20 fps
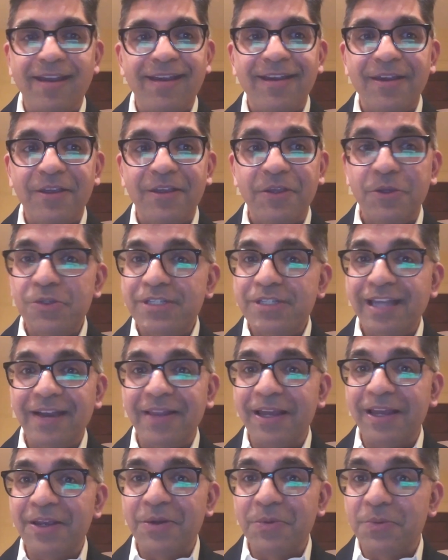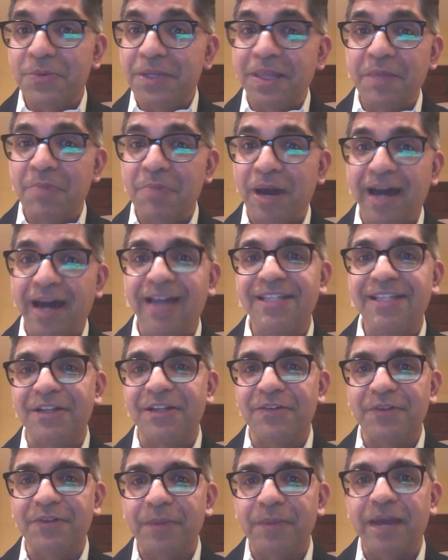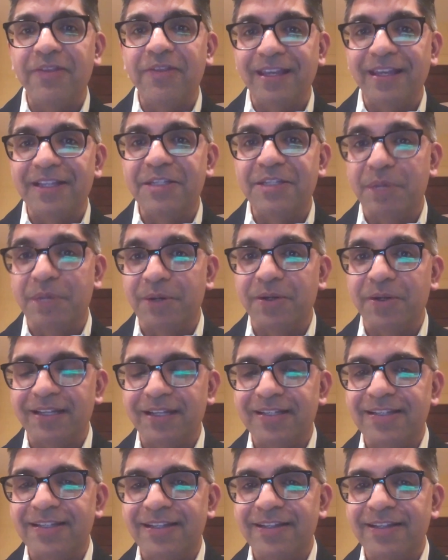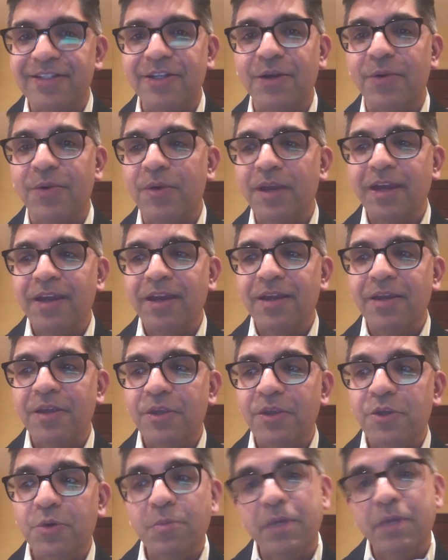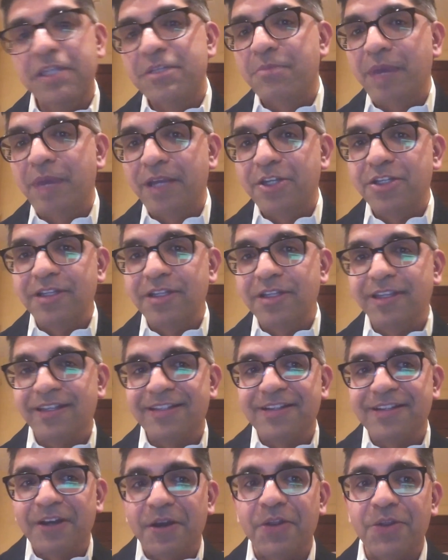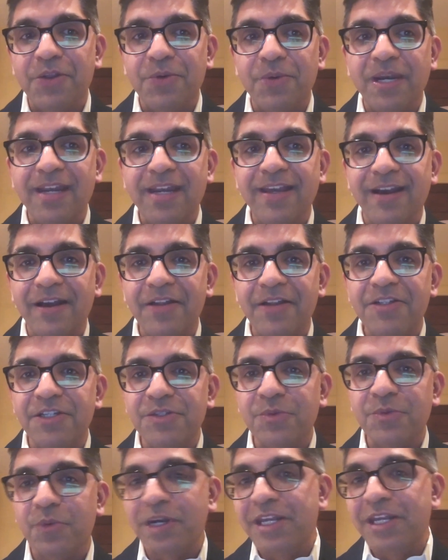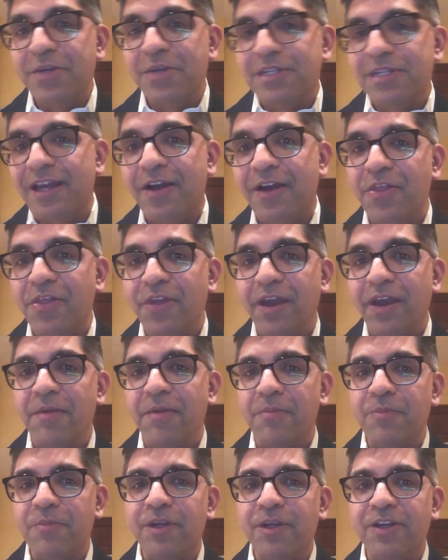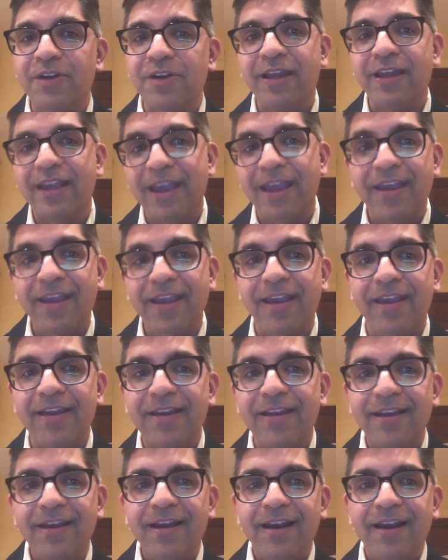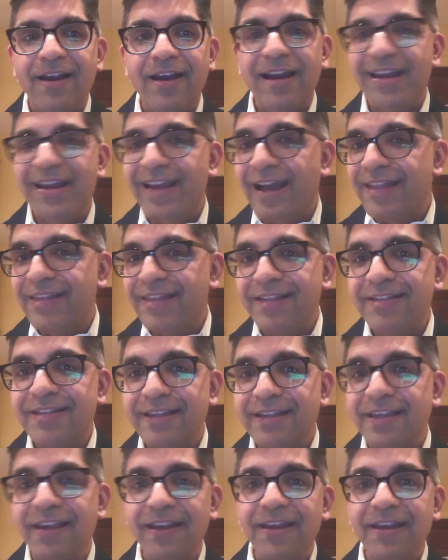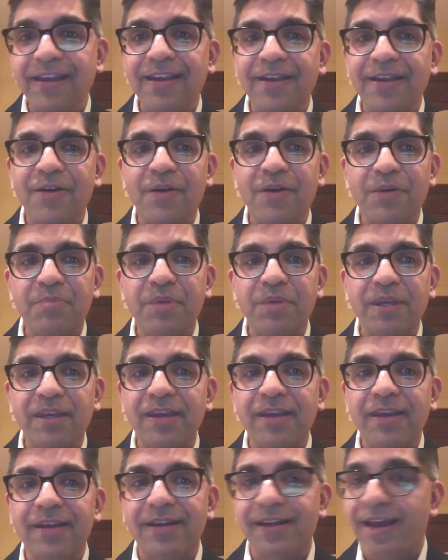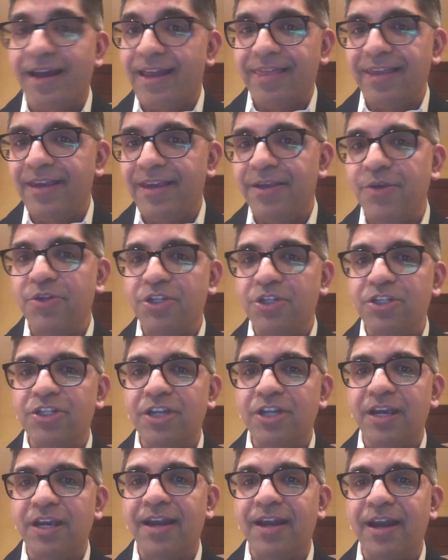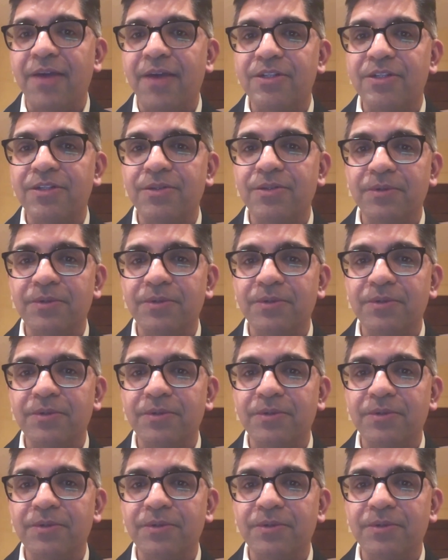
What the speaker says: You sound like you're really positive about the experience. So you must mention this to other radiologists. What do you tell them when you're like, hey, got this gig at RP and I think you should check it out too?